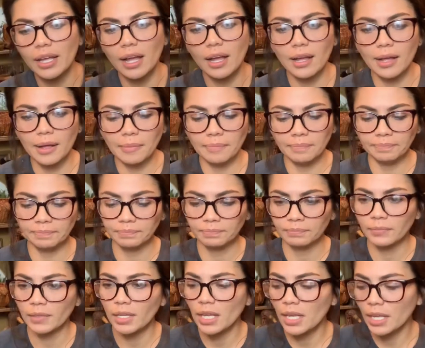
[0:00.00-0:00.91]
Um,
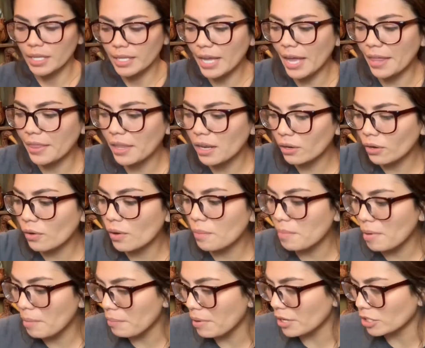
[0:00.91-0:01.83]
yeah, that'll go up
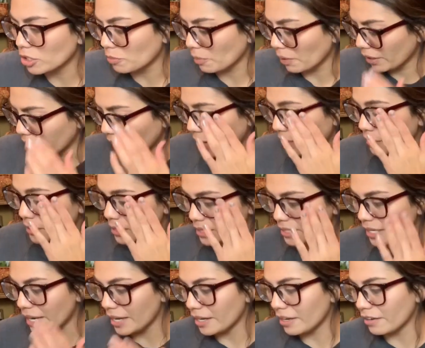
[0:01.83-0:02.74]
on Poshmark. I was
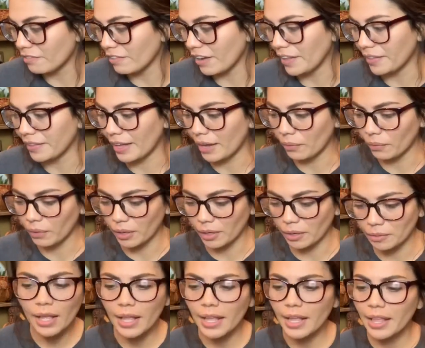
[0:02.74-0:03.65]
excited to find that one.